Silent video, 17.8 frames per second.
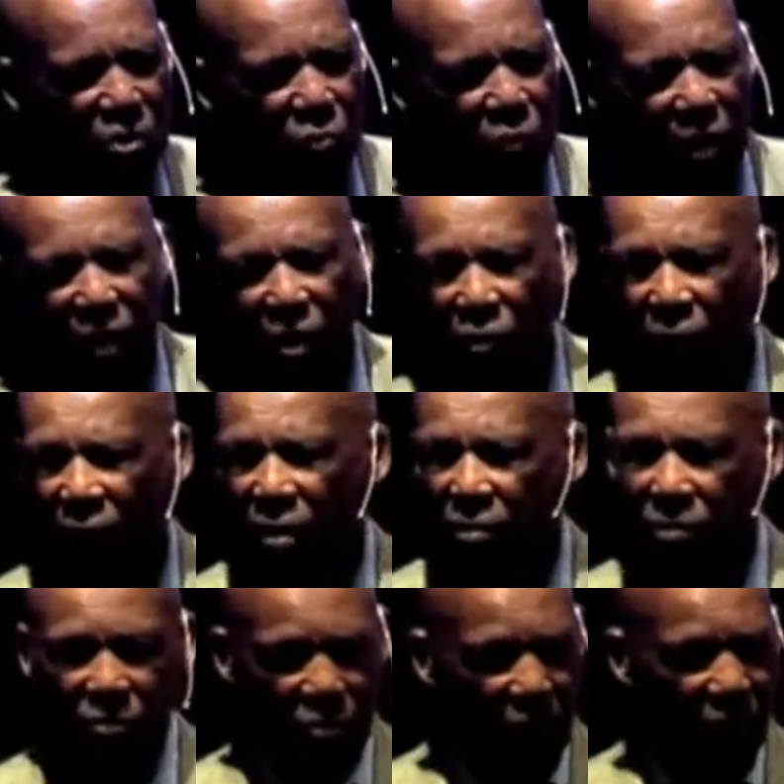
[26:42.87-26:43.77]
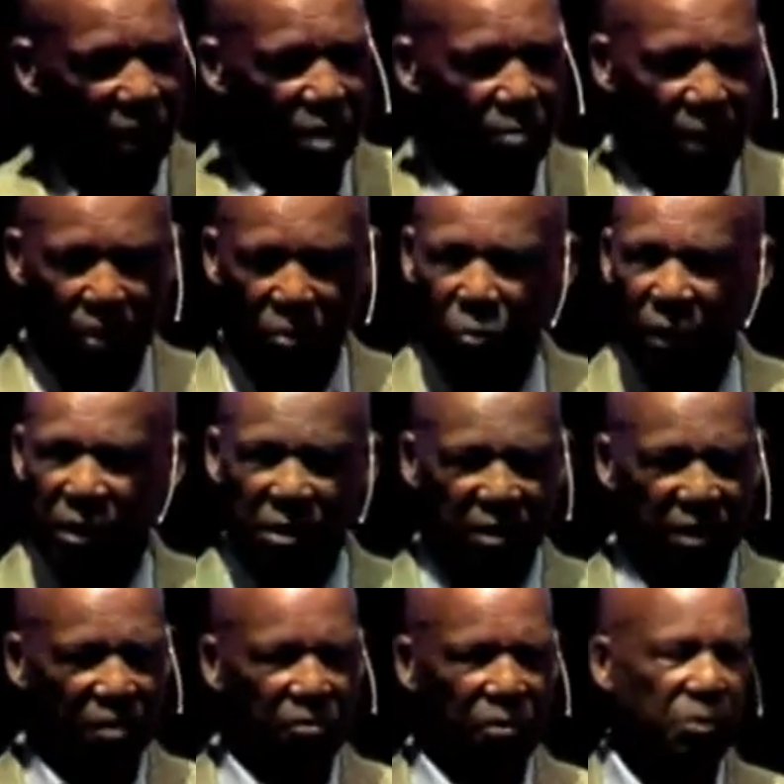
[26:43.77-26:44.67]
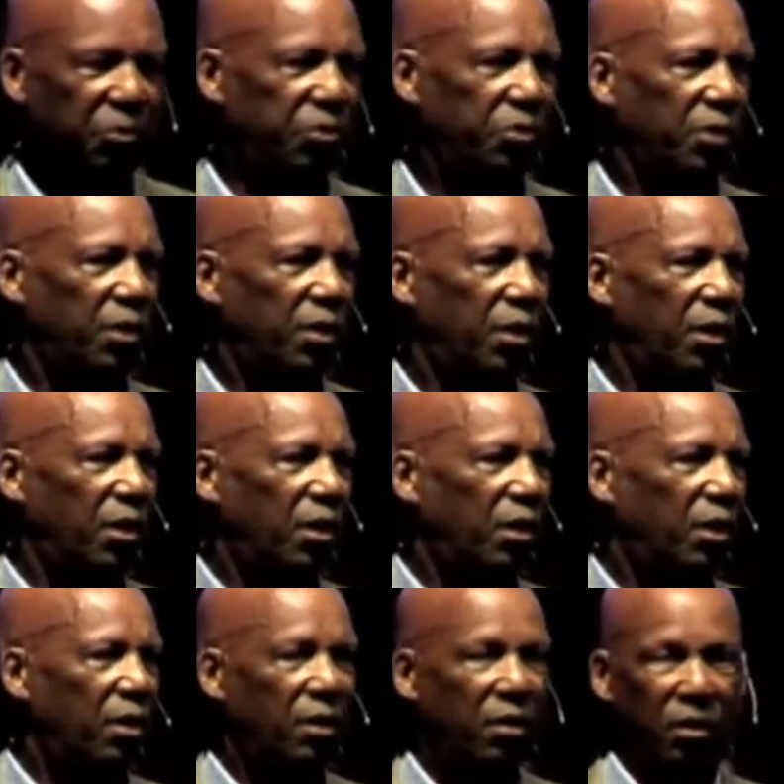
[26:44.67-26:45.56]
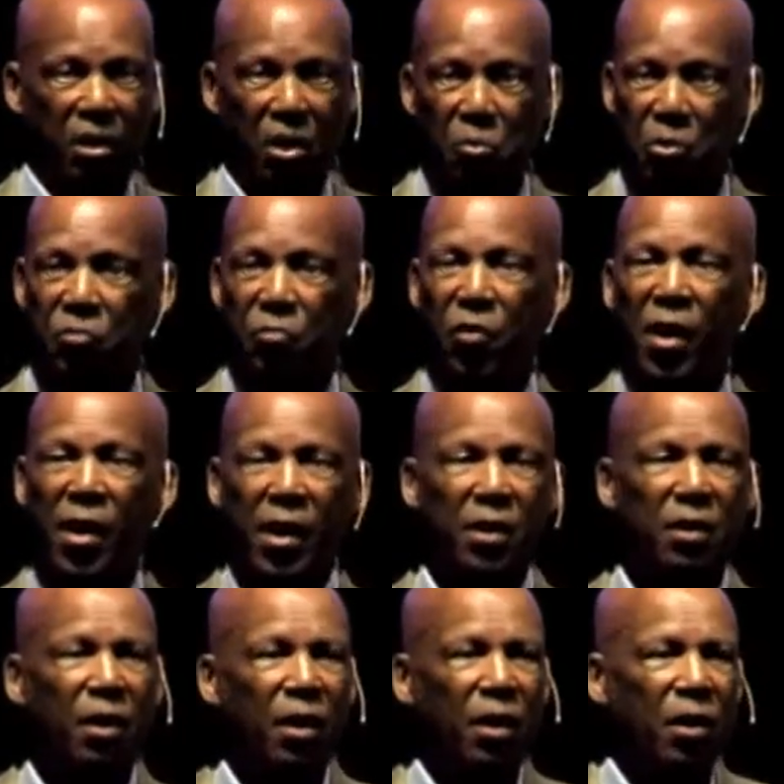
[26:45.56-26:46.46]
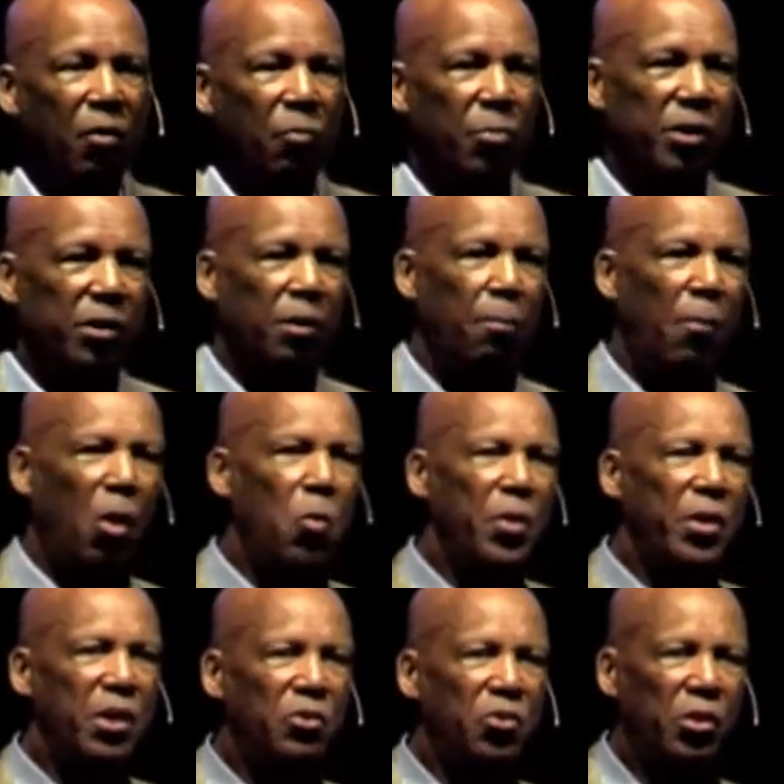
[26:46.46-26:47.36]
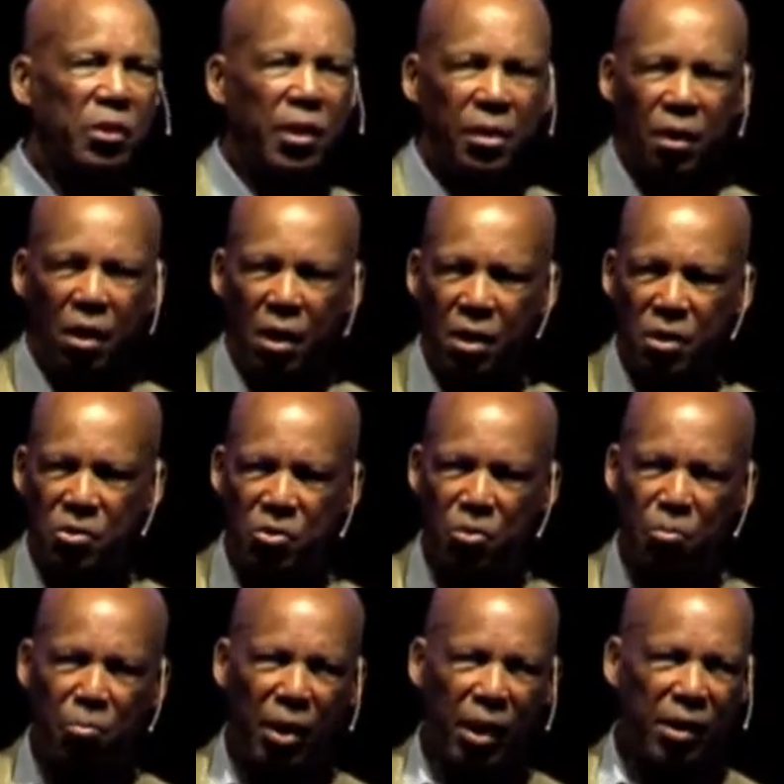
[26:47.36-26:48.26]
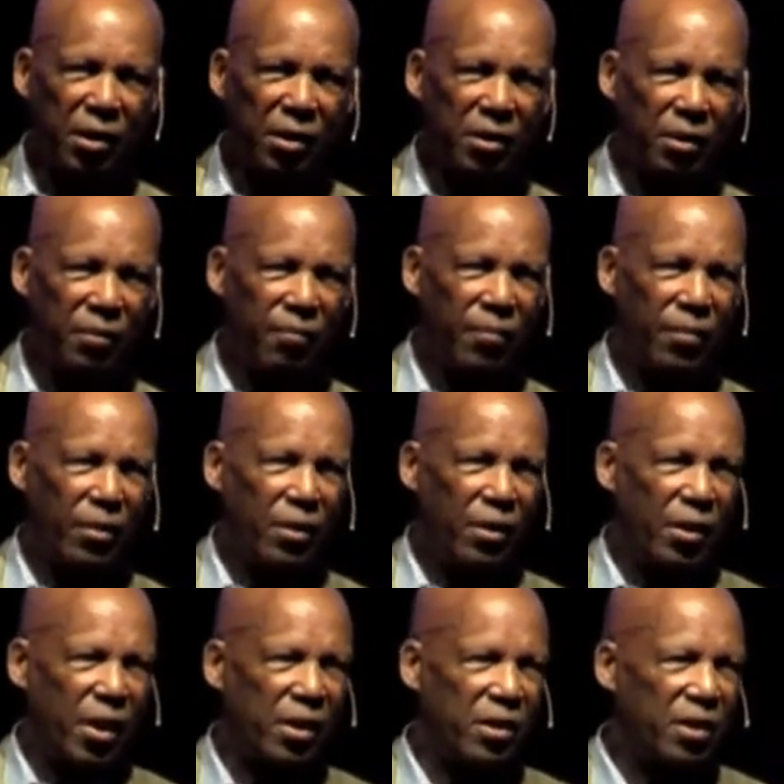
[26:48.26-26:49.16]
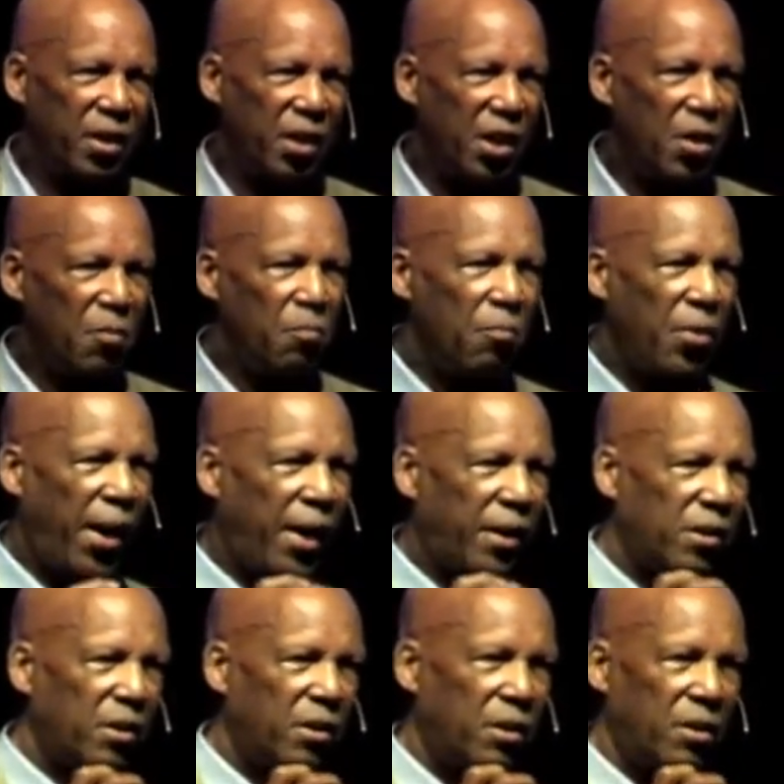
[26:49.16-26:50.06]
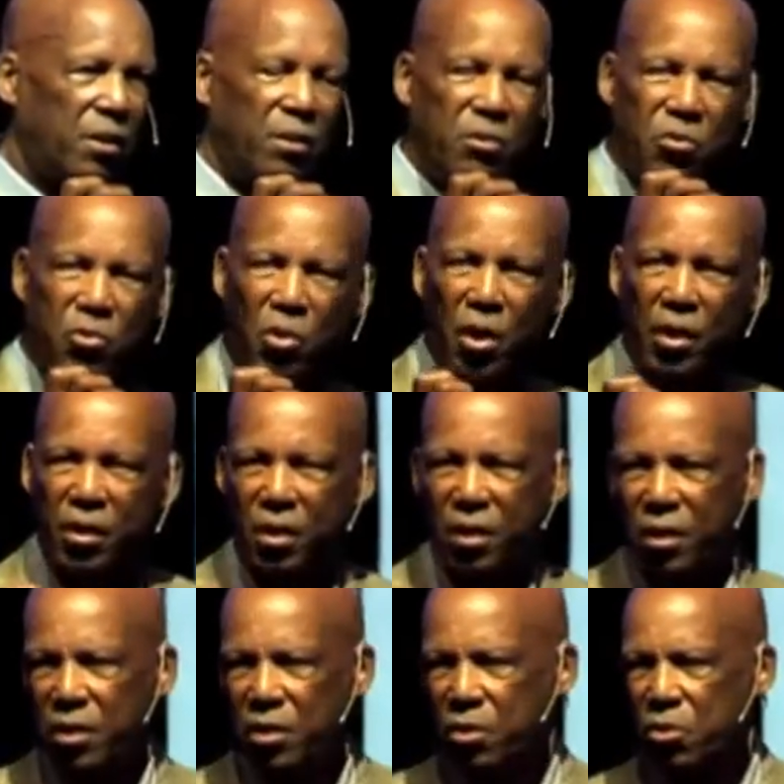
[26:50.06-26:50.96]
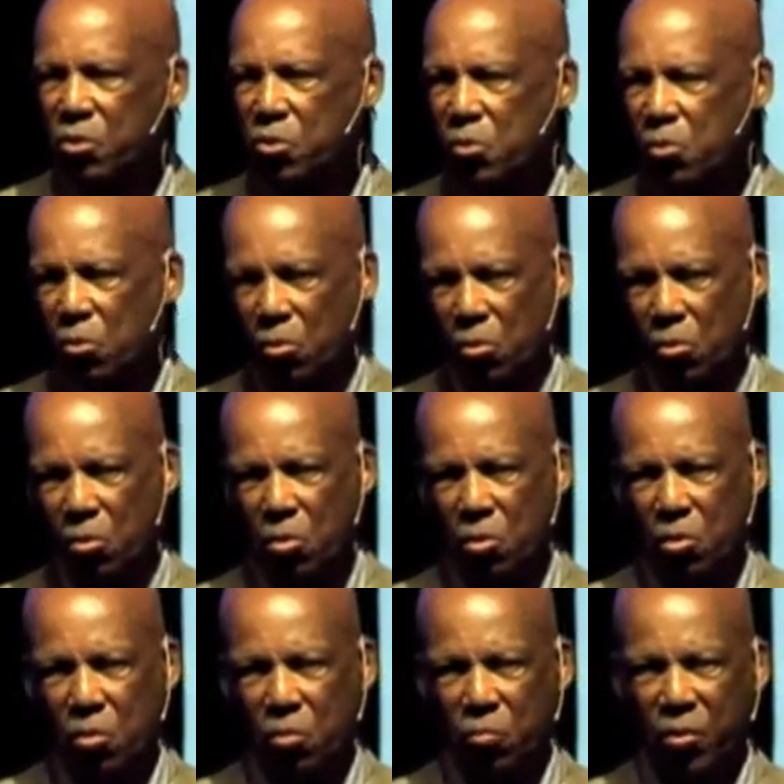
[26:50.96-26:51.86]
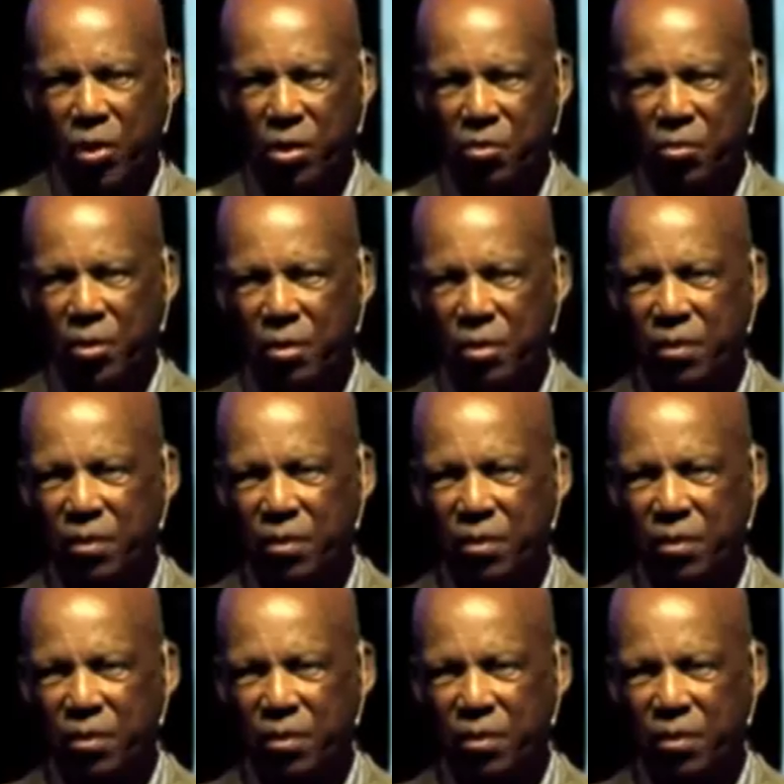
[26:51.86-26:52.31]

running around talking about white devils, he was fine. But the moment he took that Hajj to Mecca and came back talking a new rhetoric,